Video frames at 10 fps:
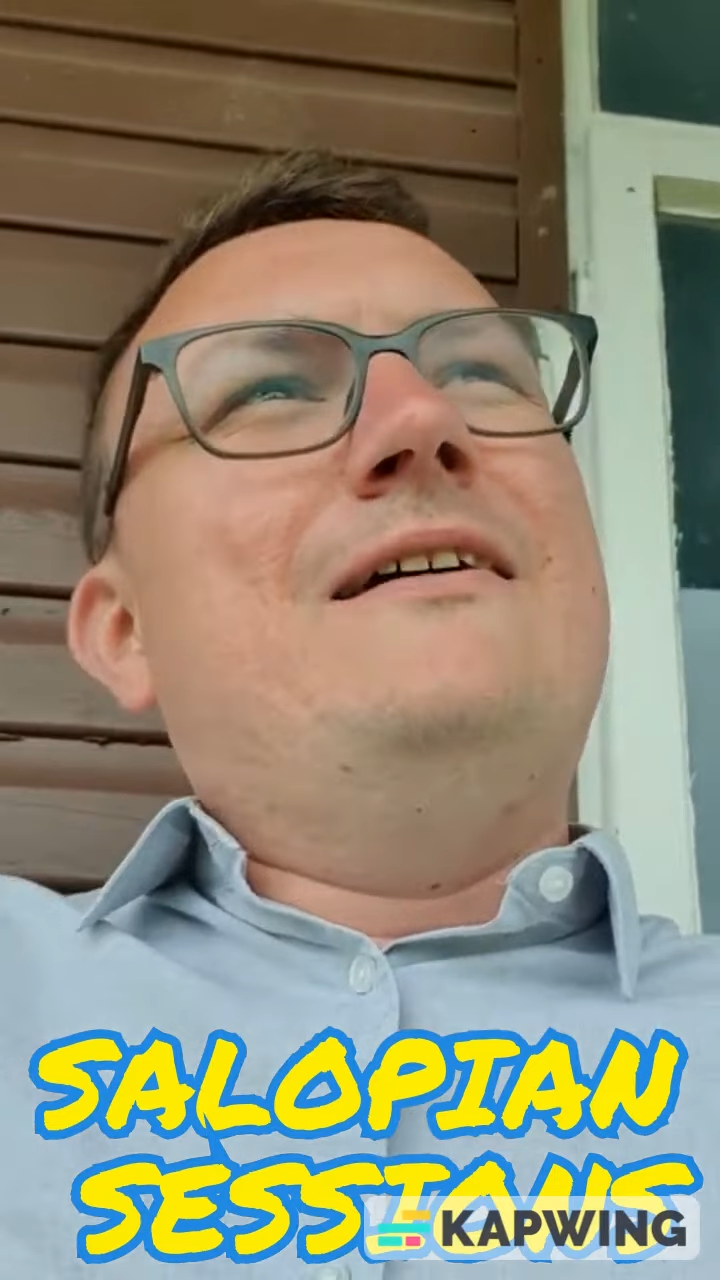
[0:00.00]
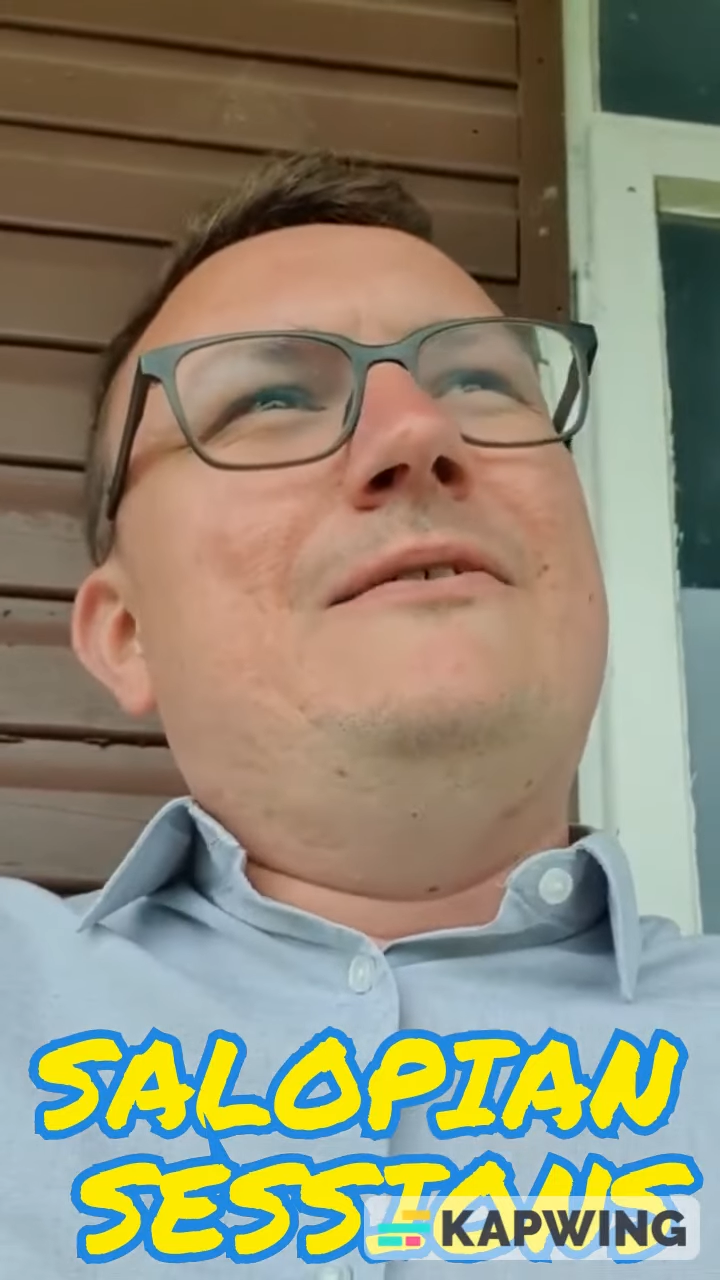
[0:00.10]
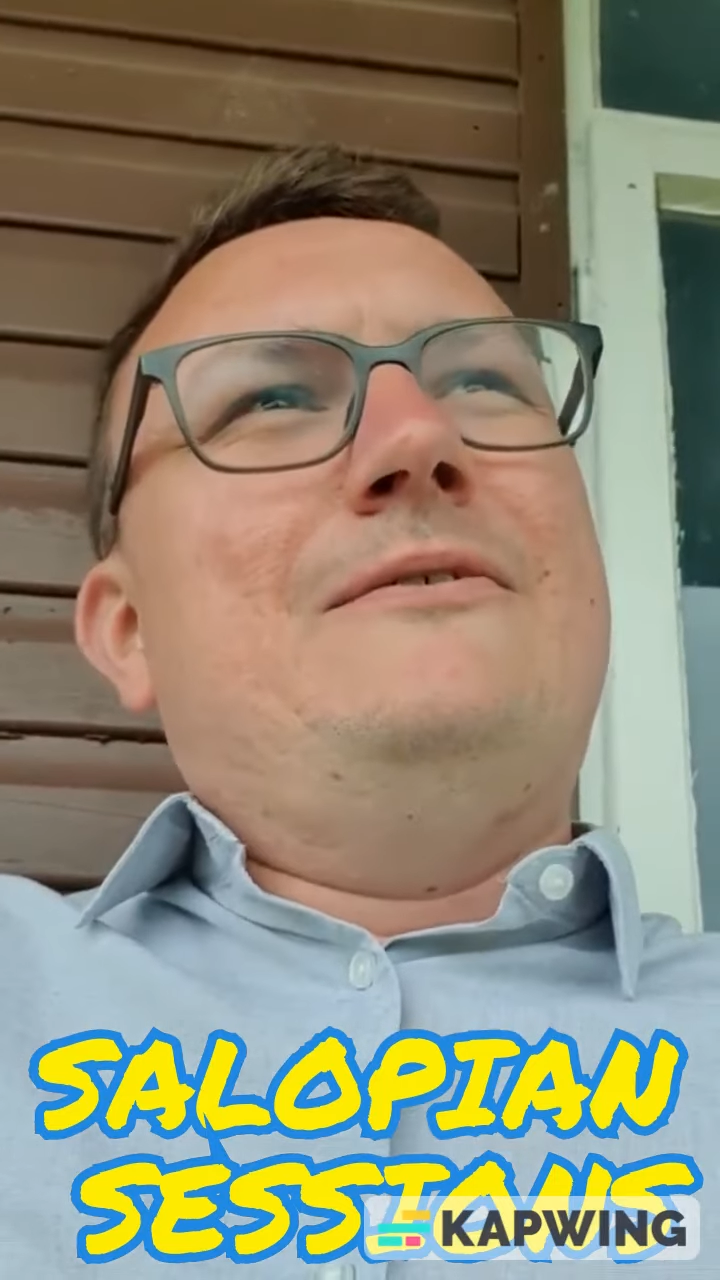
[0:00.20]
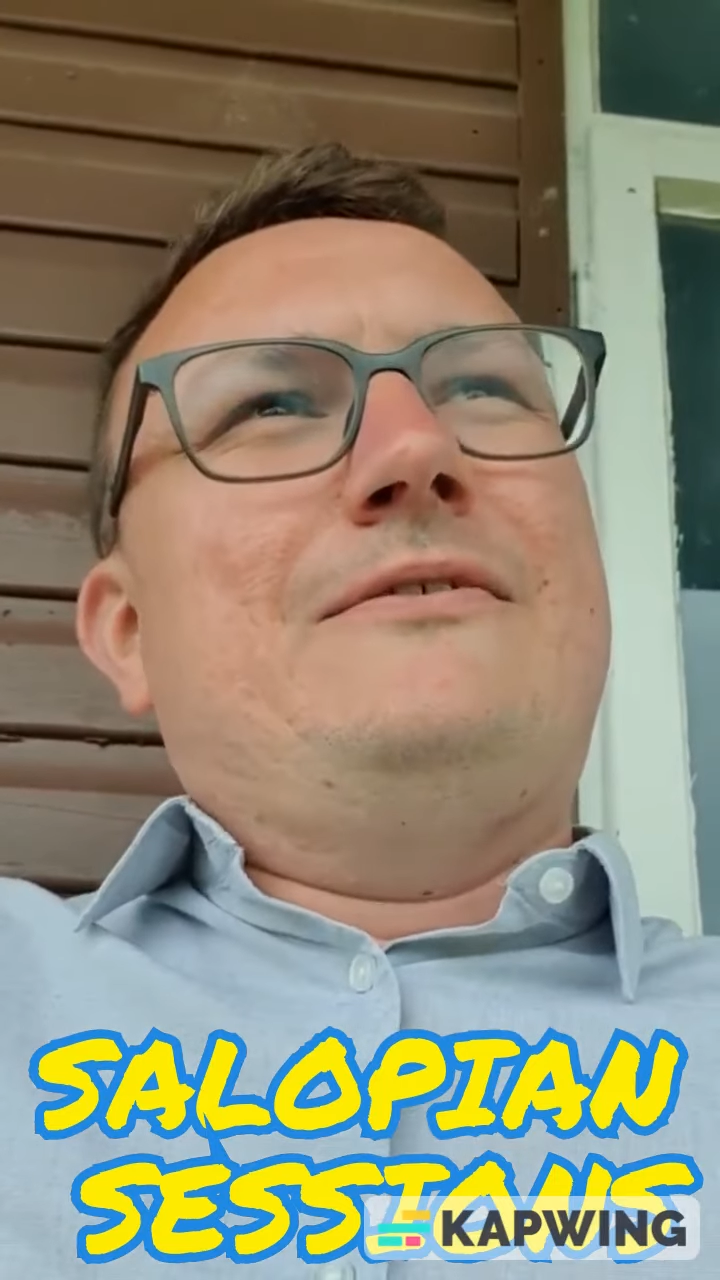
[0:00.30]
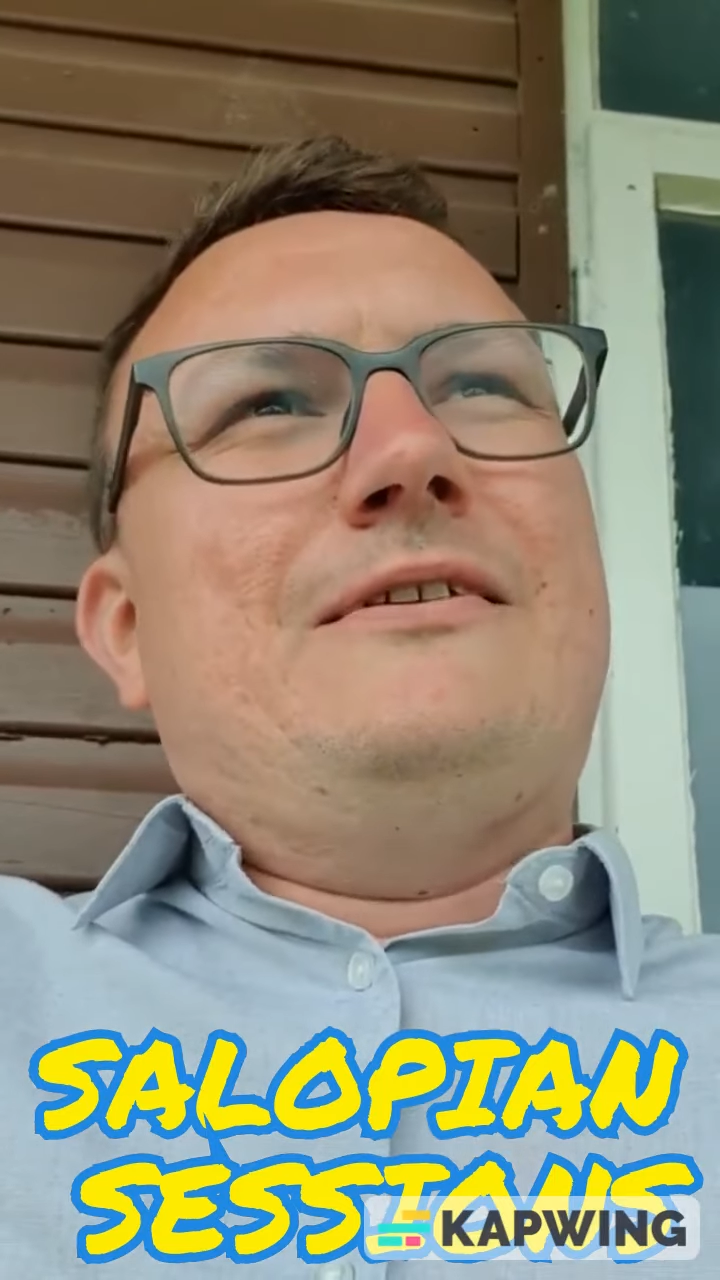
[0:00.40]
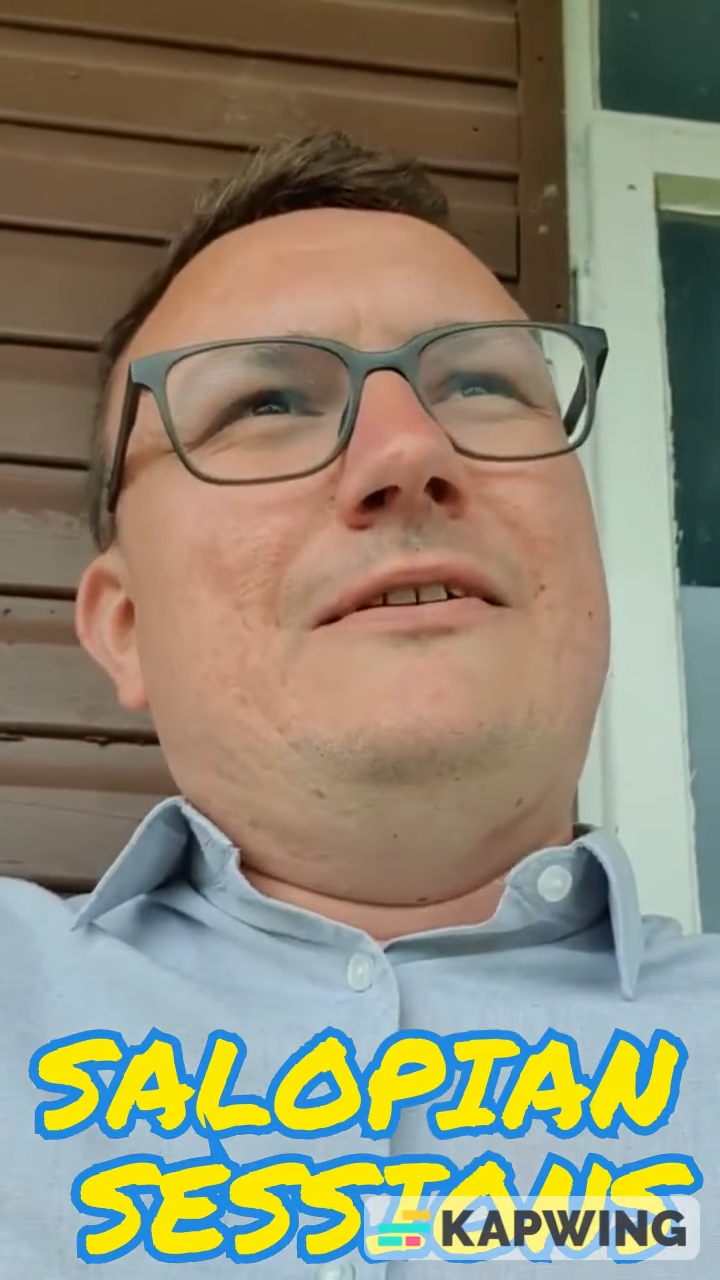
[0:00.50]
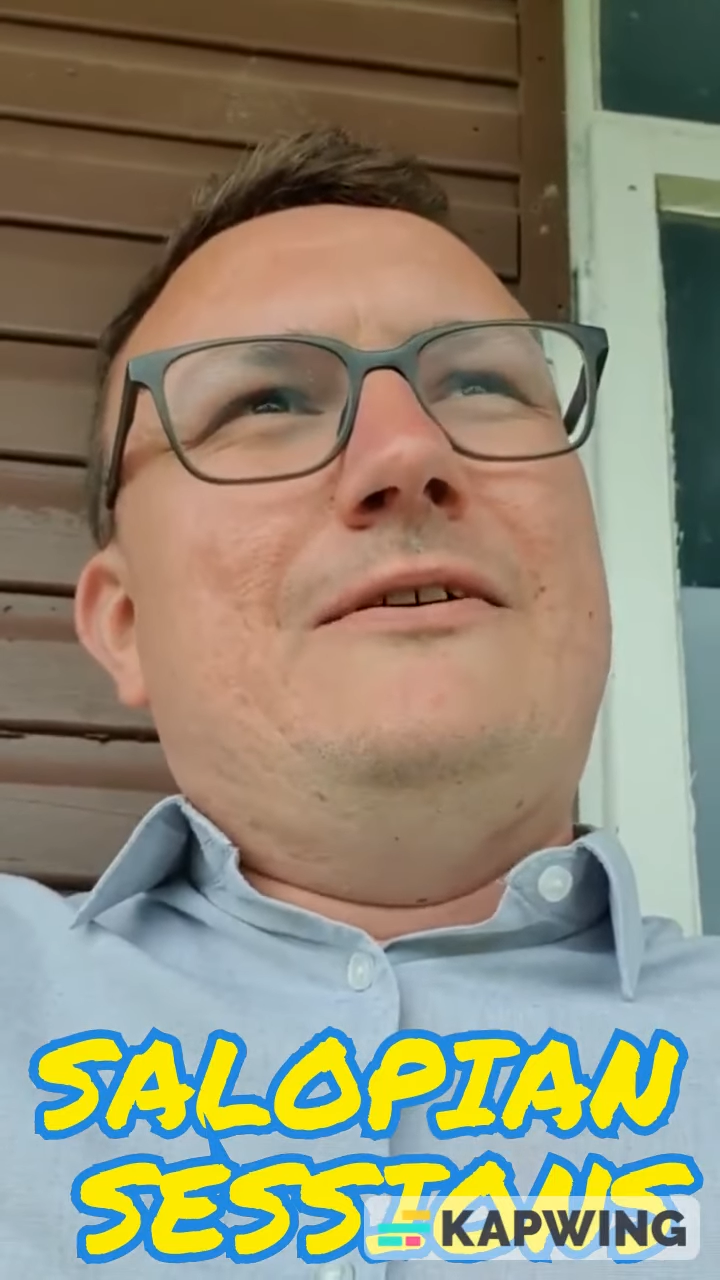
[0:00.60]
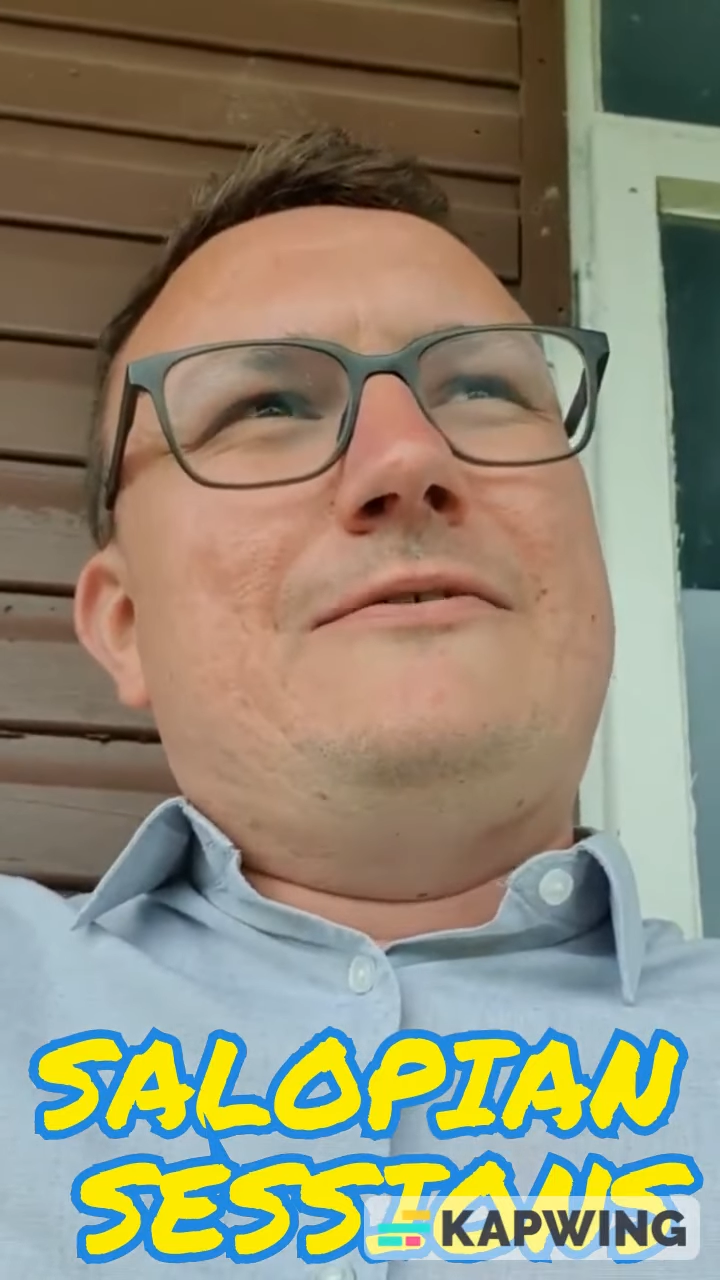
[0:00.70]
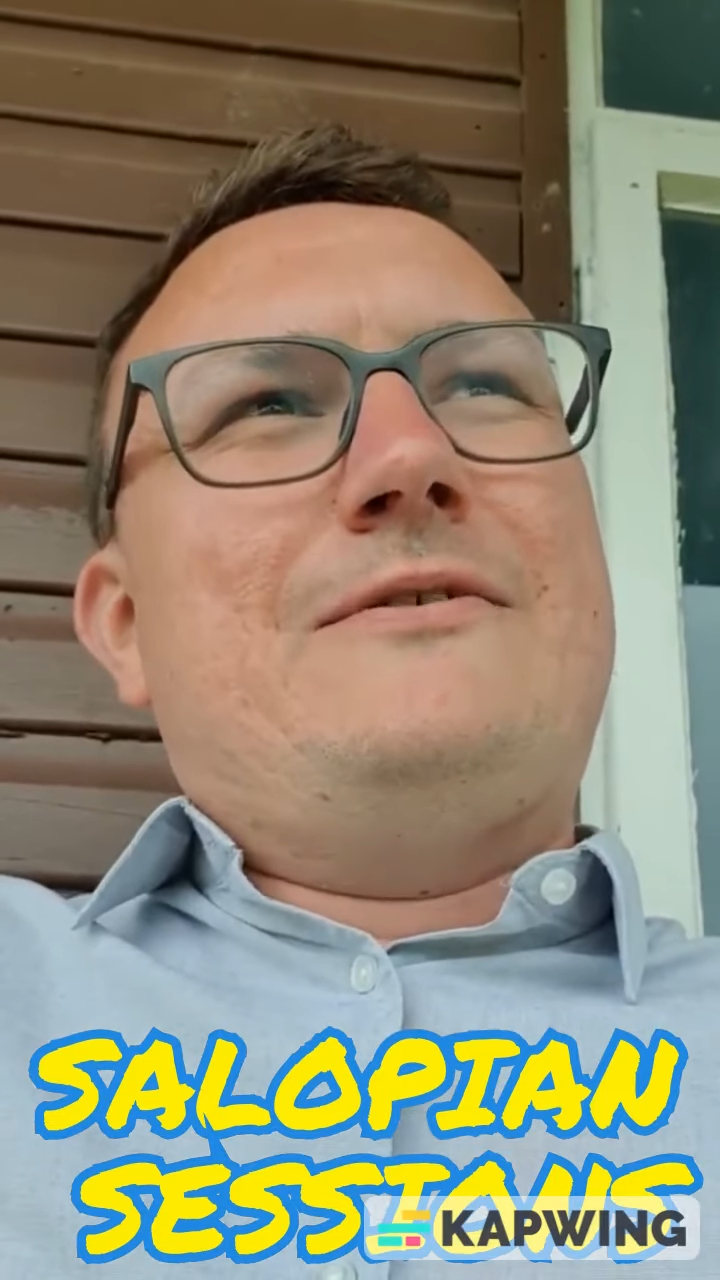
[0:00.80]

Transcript: There was a lot